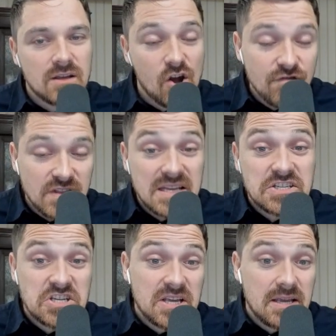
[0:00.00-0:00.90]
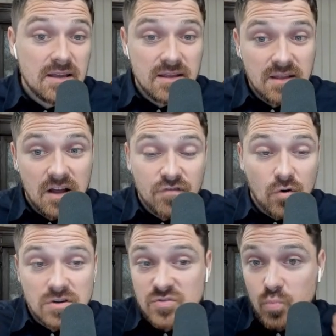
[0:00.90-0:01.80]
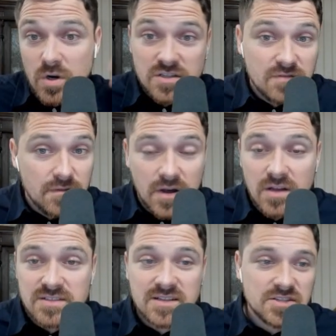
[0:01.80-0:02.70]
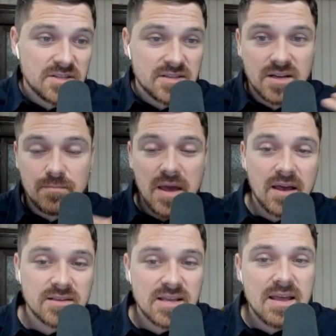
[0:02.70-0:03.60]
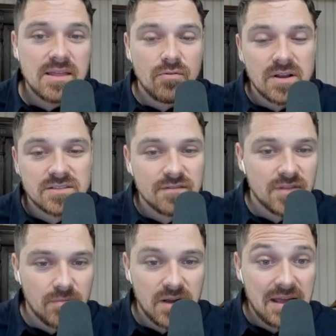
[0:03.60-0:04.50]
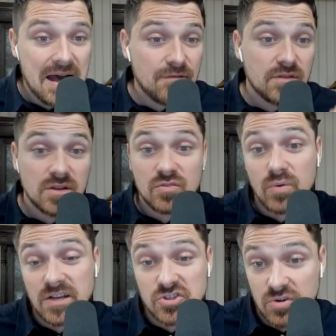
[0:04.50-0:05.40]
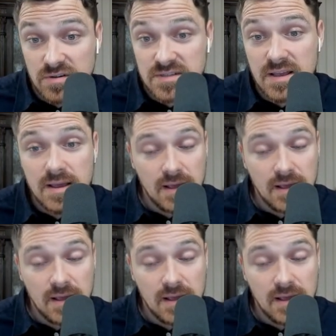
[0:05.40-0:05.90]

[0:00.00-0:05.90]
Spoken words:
Hopefully she, of course, works with us and she's going to pay us the rest of the money after the 20 shorts